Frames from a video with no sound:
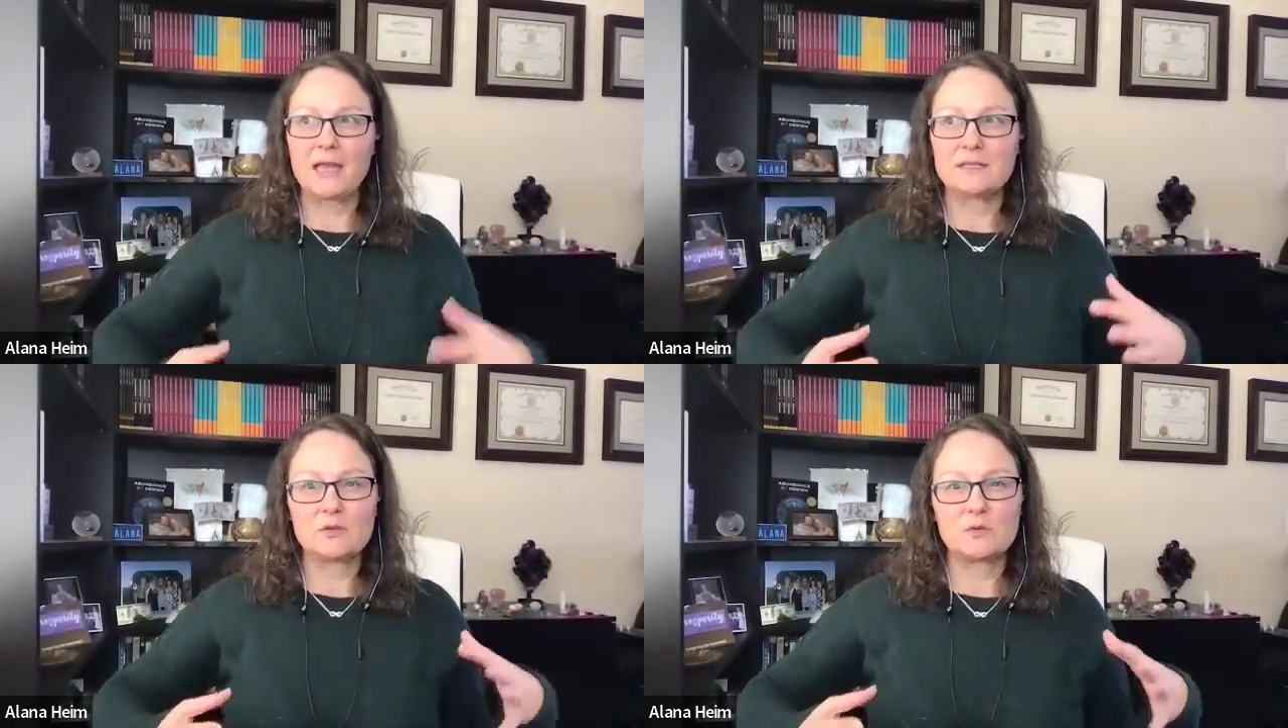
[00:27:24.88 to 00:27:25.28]

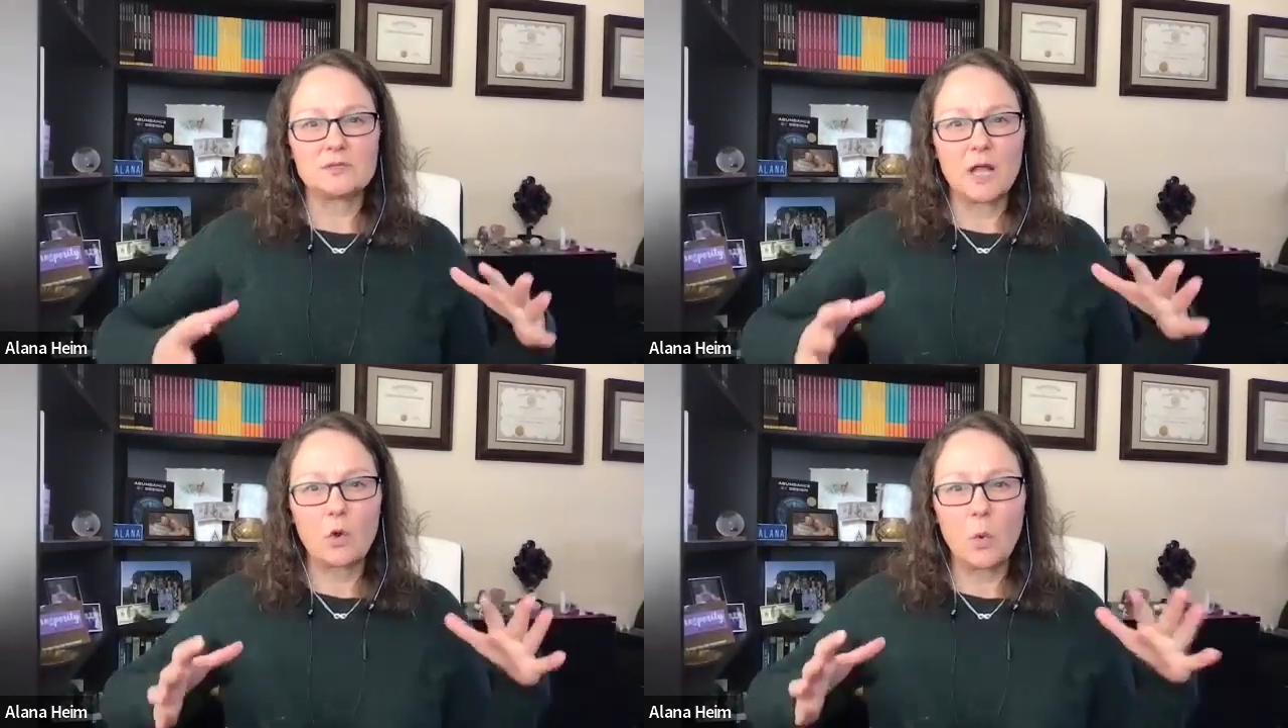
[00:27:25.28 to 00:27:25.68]
And so
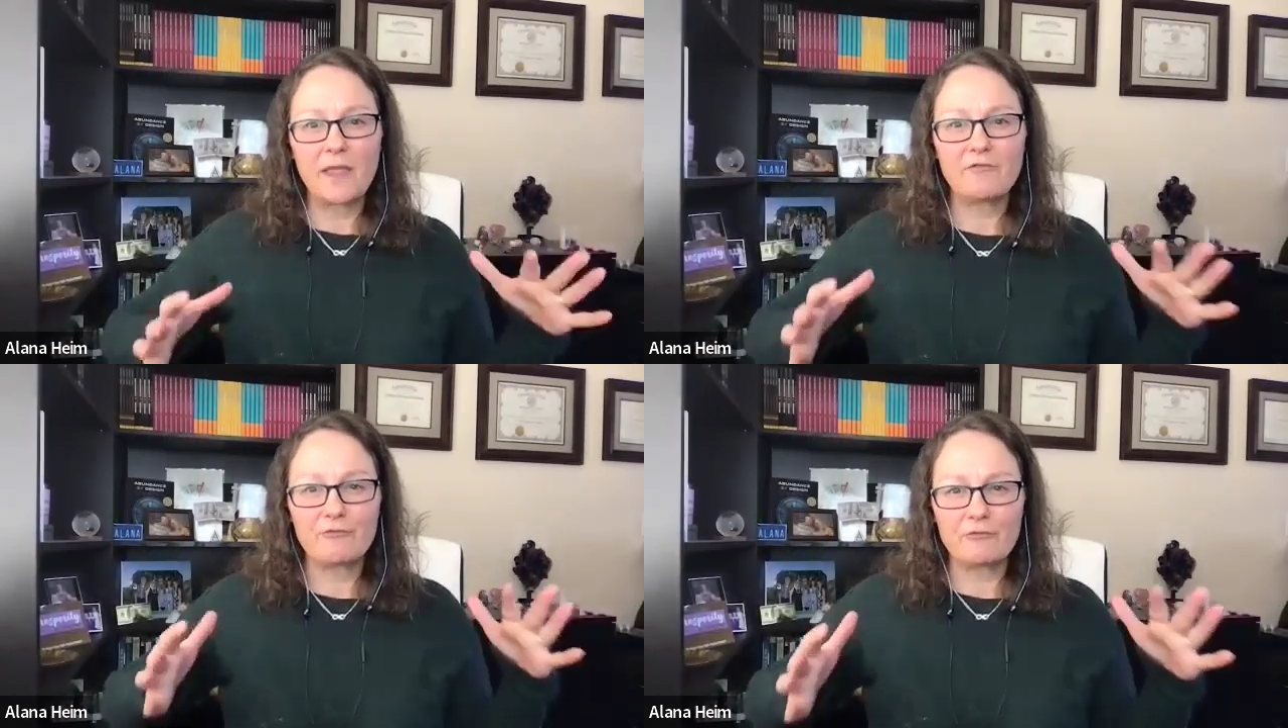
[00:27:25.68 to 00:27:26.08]
it's not
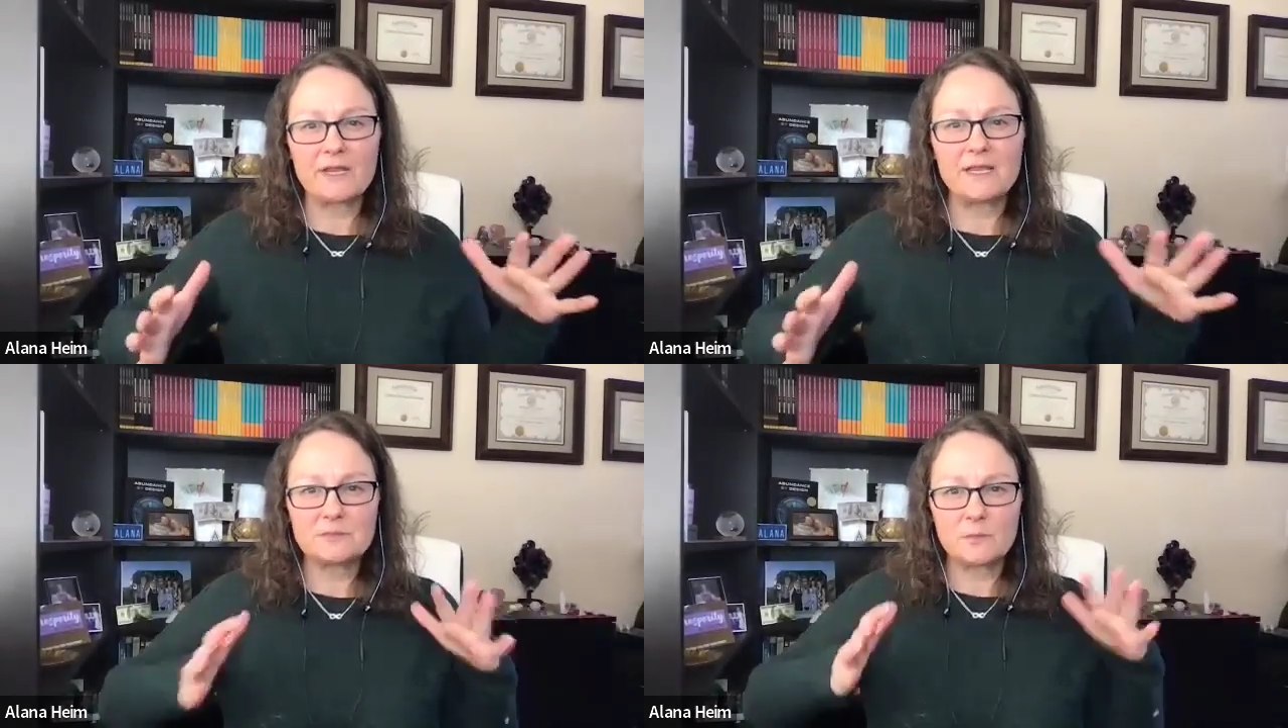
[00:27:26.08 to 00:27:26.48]
quite
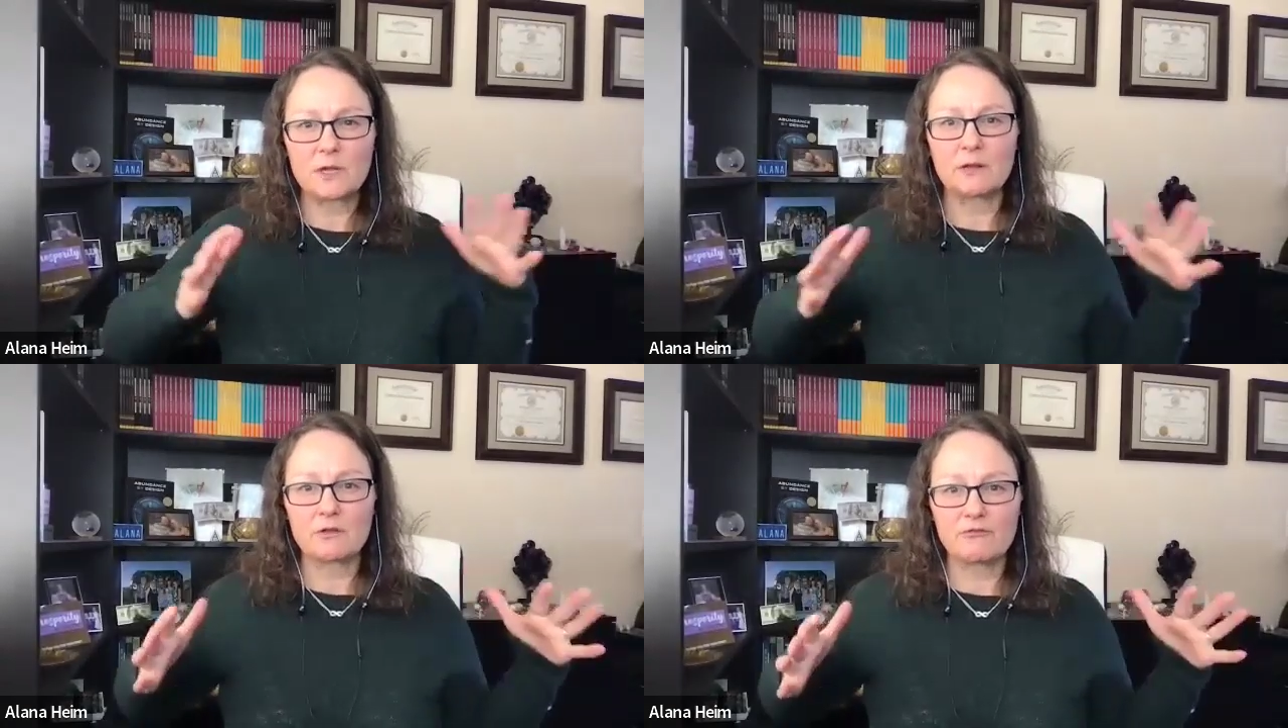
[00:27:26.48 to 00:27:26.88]
freeze,
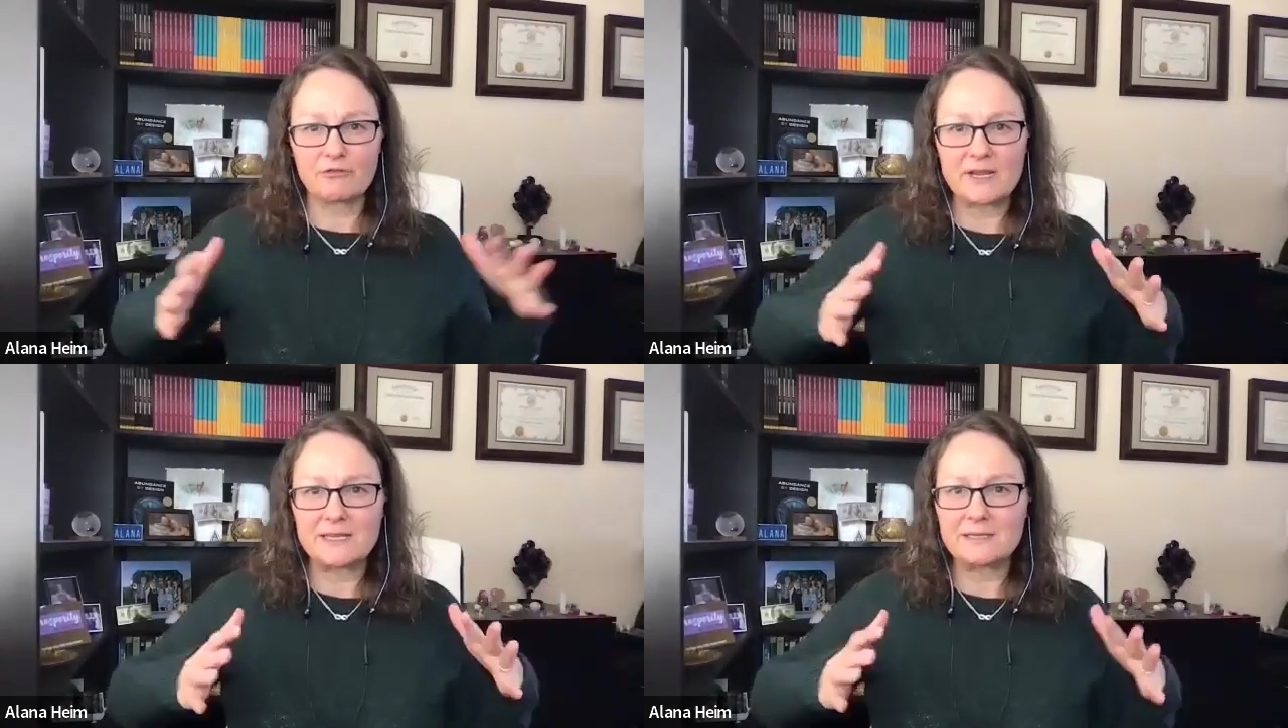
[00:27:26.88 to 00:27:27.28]
but a little
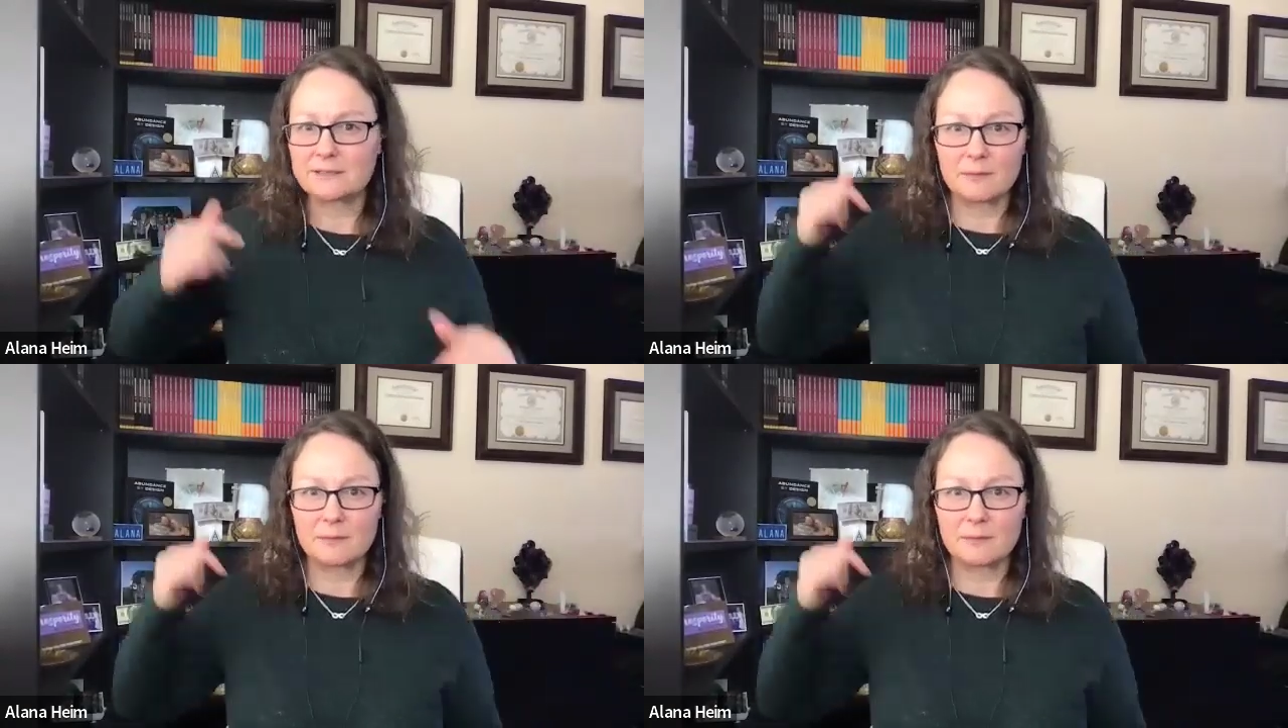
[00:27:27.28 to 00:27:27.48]
freeze,